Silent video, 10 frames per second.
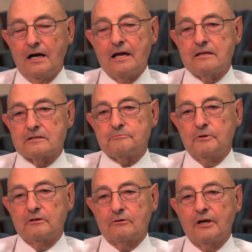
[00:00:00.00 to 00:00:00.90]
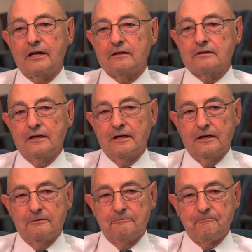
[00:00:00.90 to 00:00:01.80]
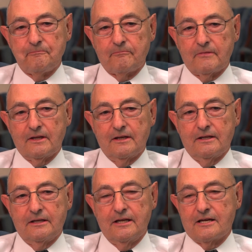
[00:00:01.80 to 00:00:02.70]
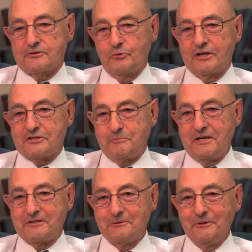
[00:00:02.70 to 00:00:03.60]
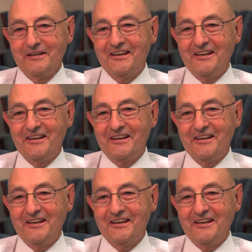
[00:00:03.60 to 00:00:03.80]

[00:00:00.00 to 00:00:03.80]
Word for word: I think it's been great. Um, he has a way to speak to me